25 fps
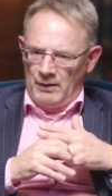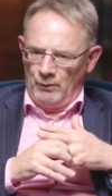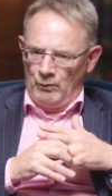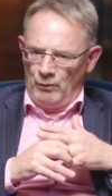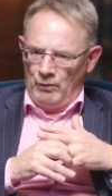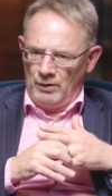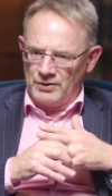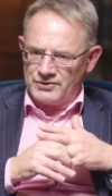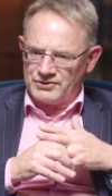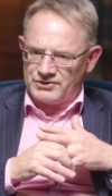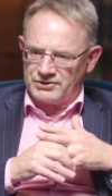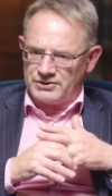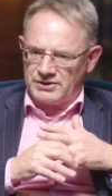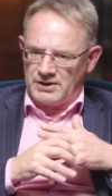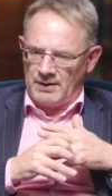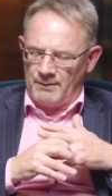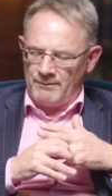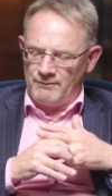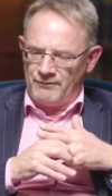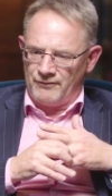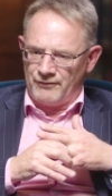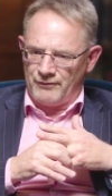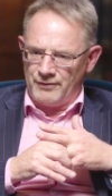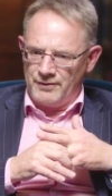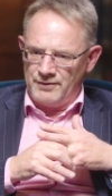What's
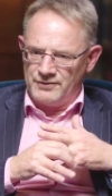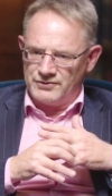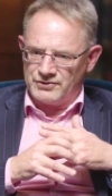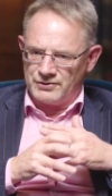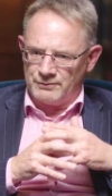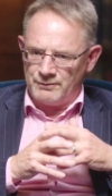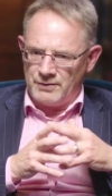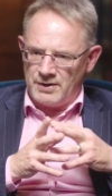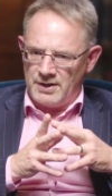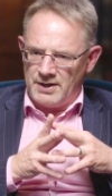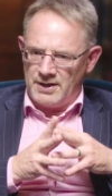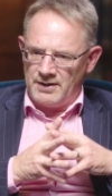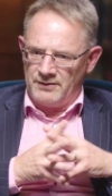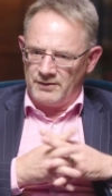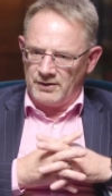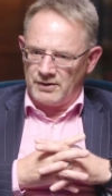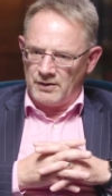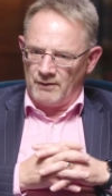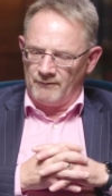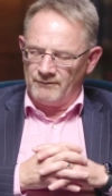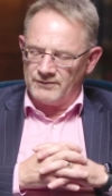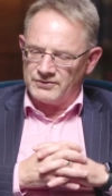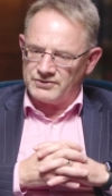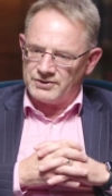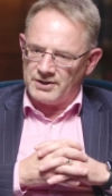come through to me in the
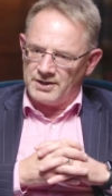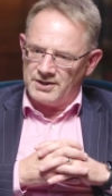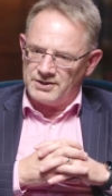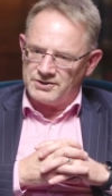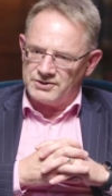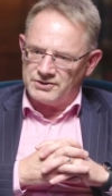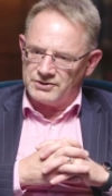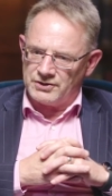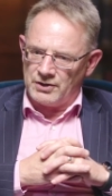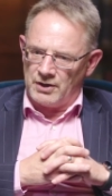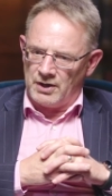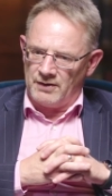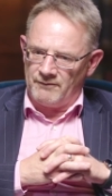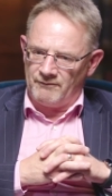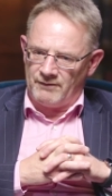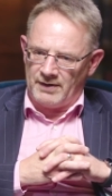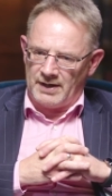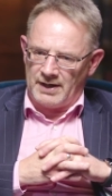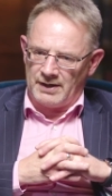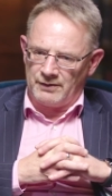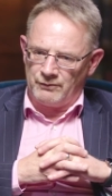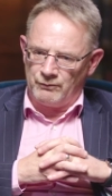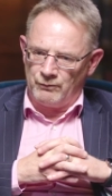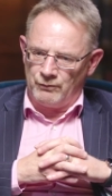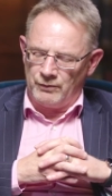conversations I've
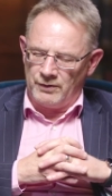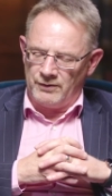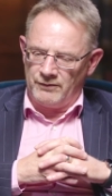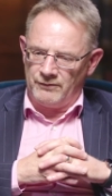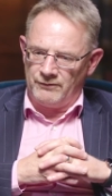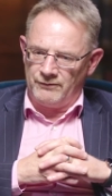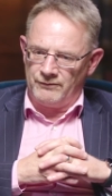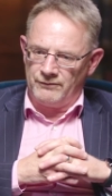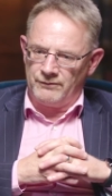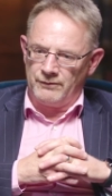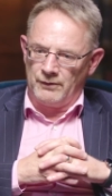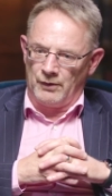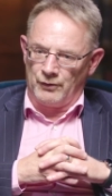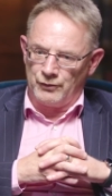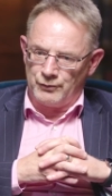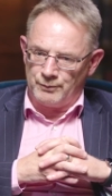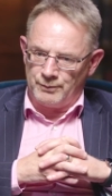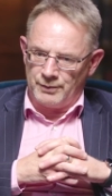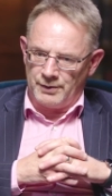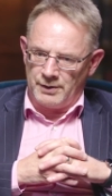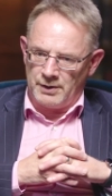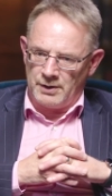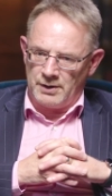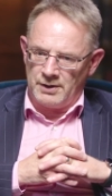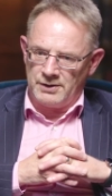had with
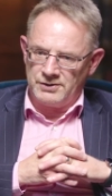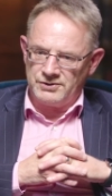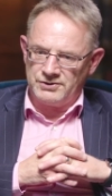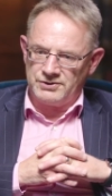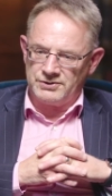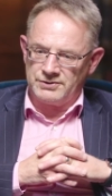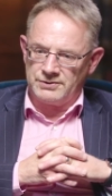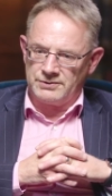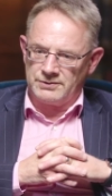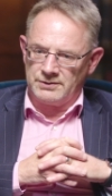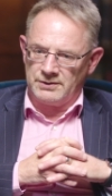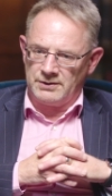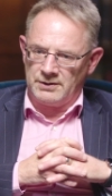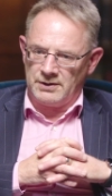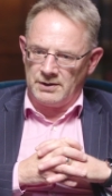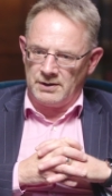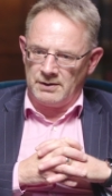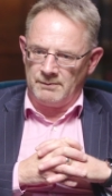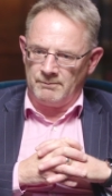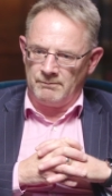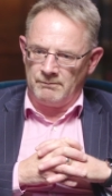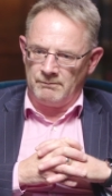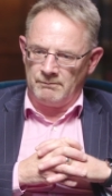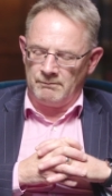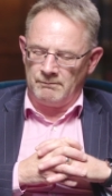entrepreneurs
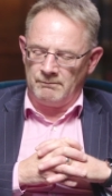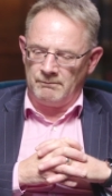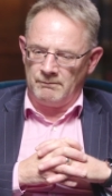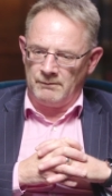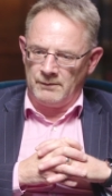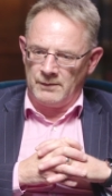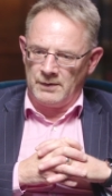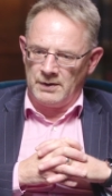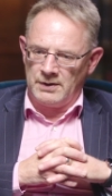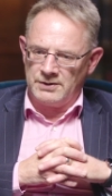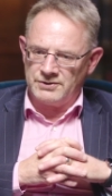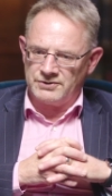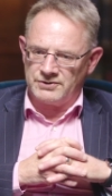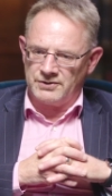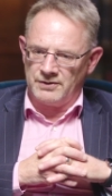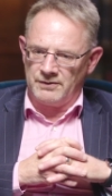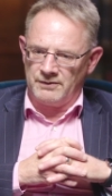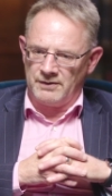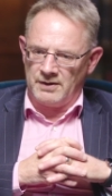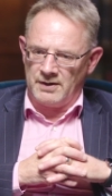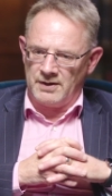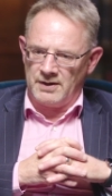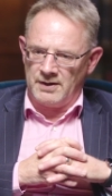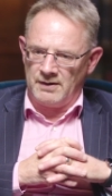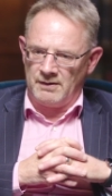is that
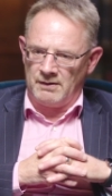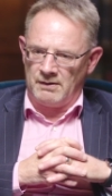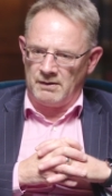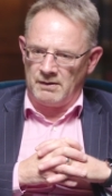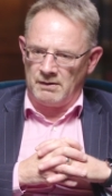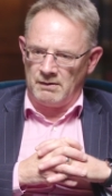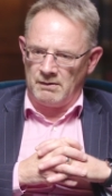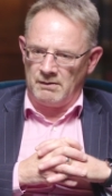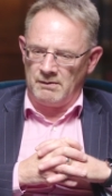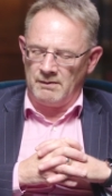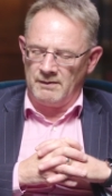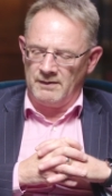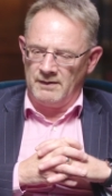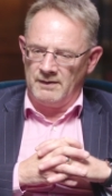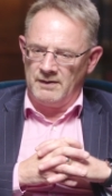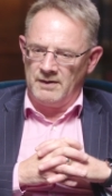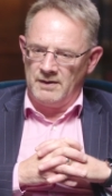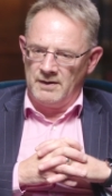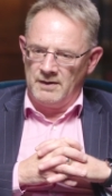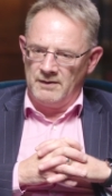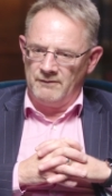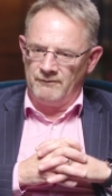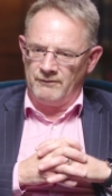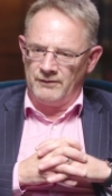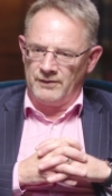they are,
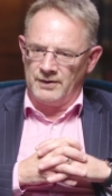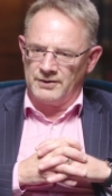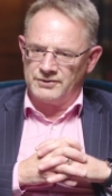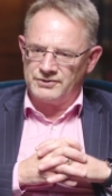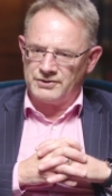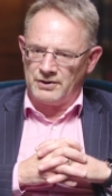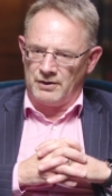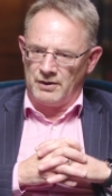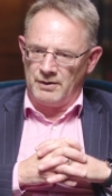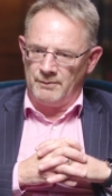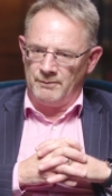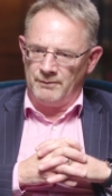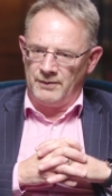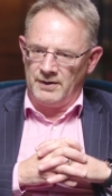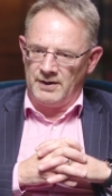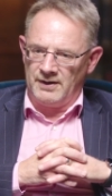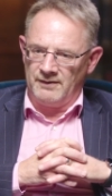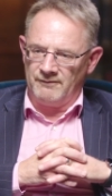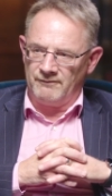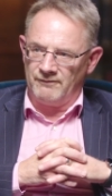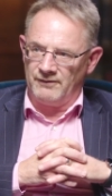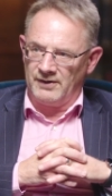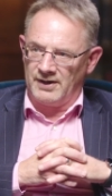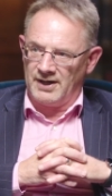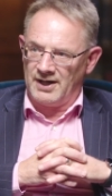for the time
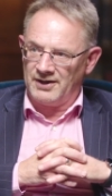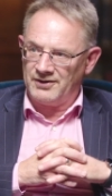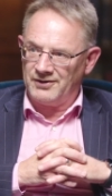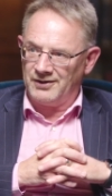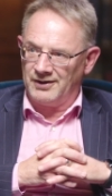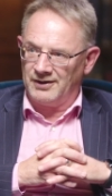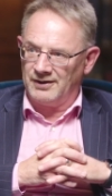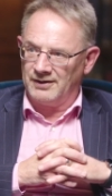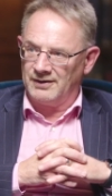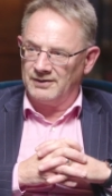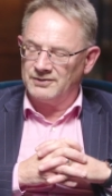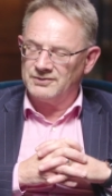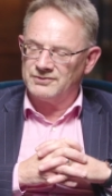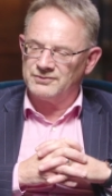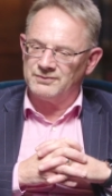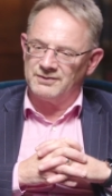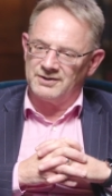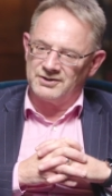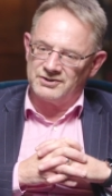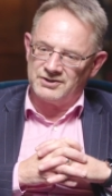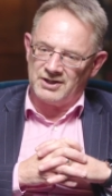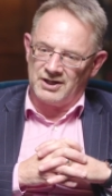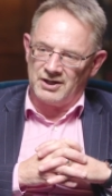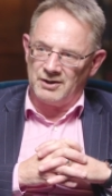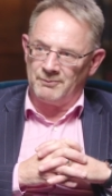being, forgetting to an
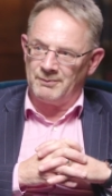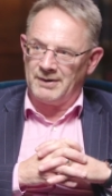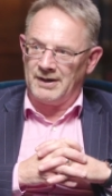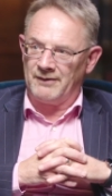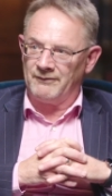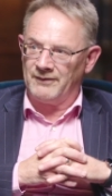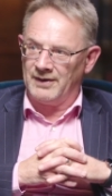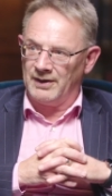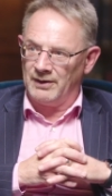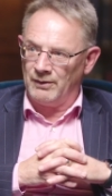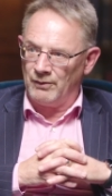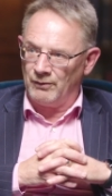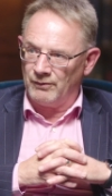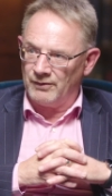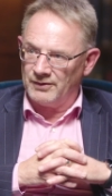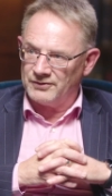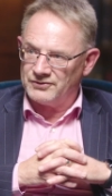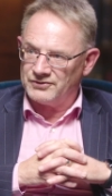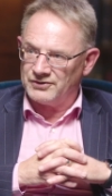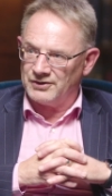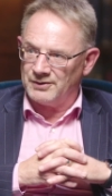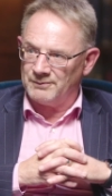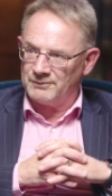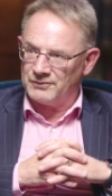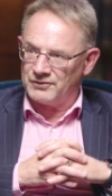extent about their longer
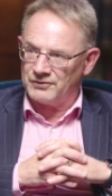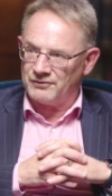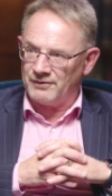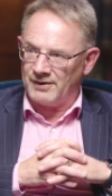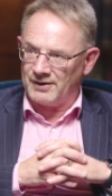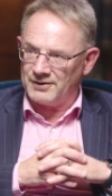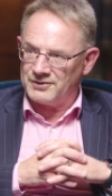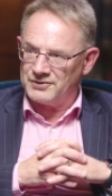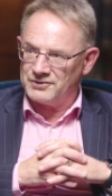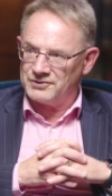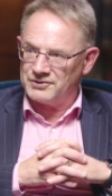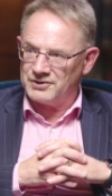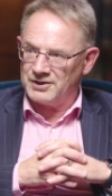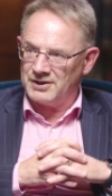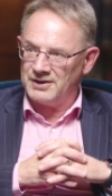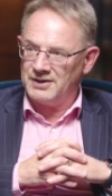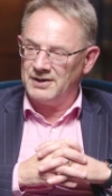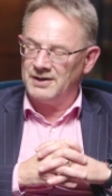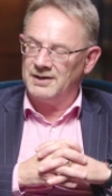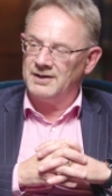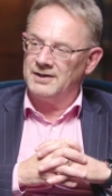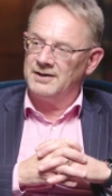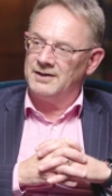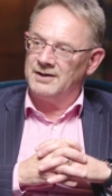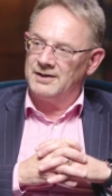term strategy
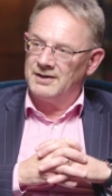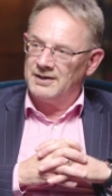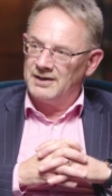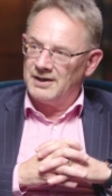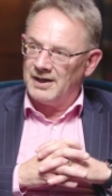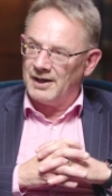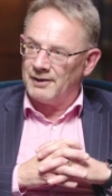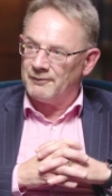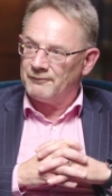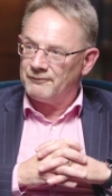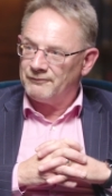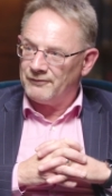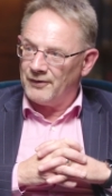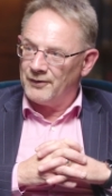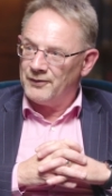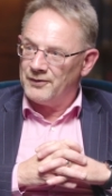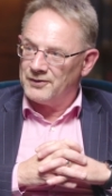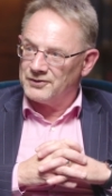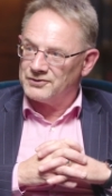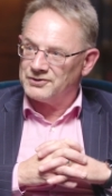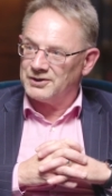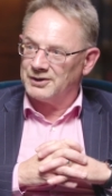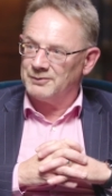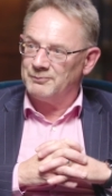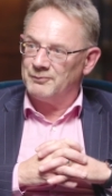and
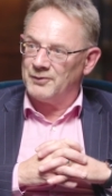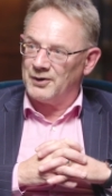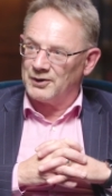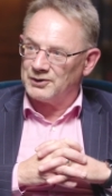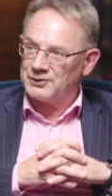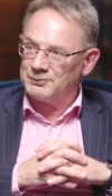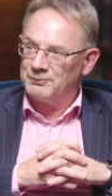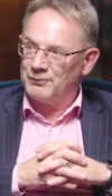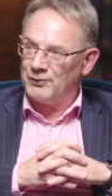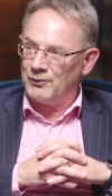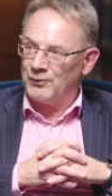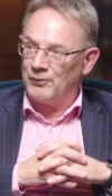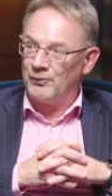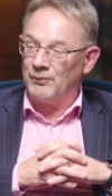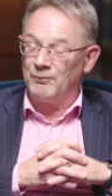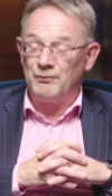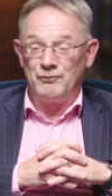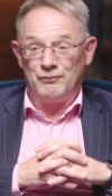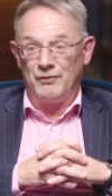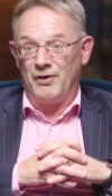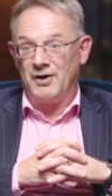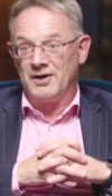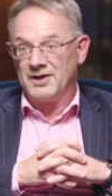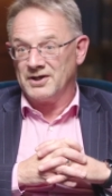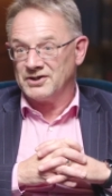focusing much more,
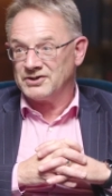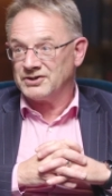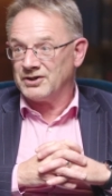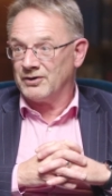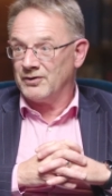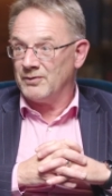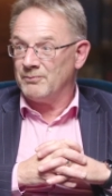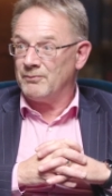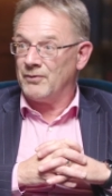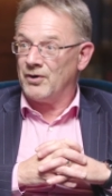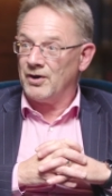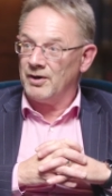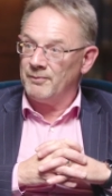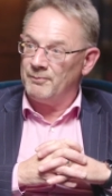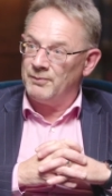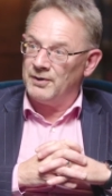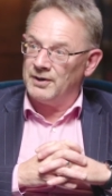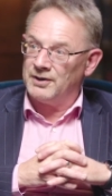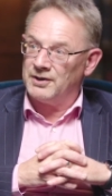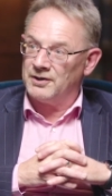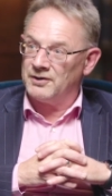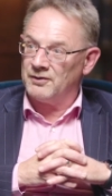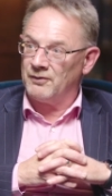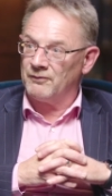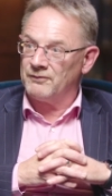rightly so in my
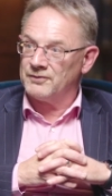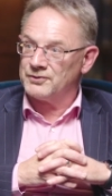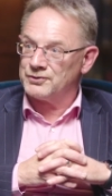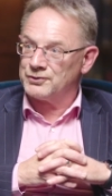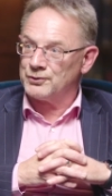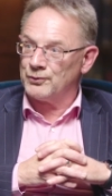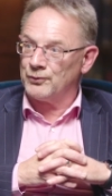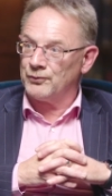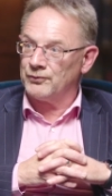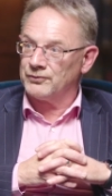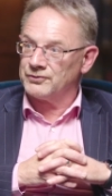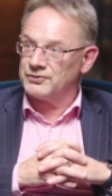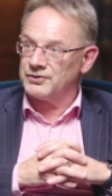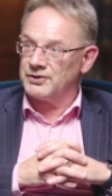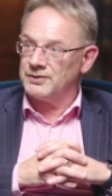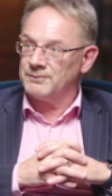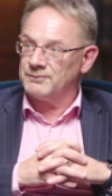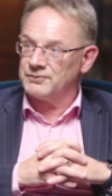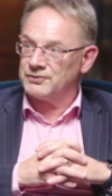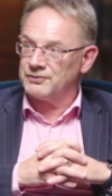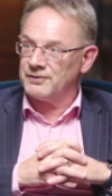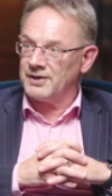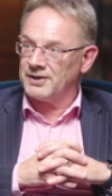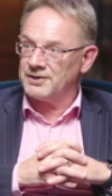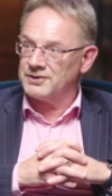opinion, on the short term
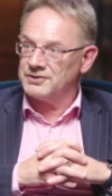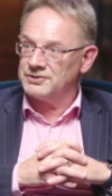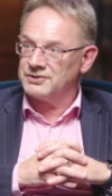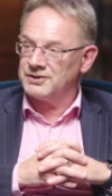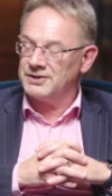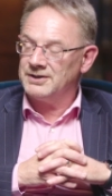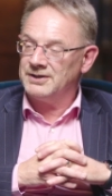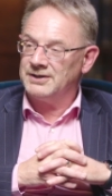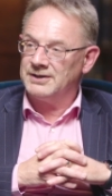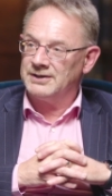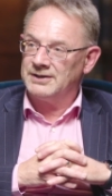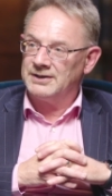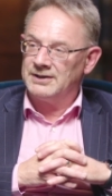strategy.